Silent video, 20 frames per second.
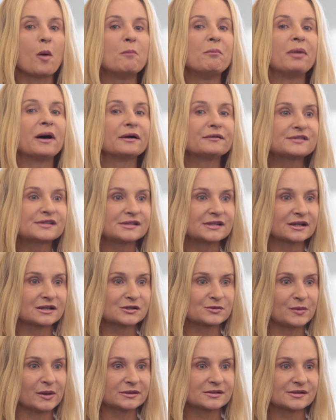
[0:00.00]
above
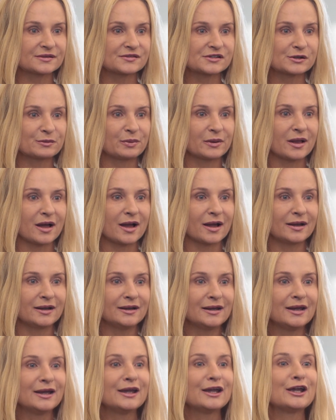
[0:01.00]
6 months of
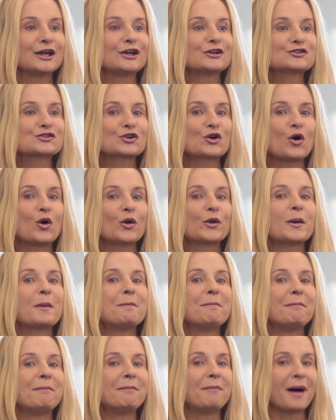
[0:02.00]
supply, it's called a
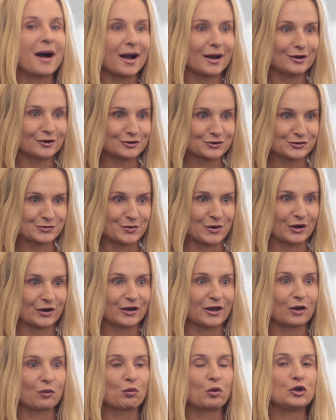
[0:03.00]
buyer's market.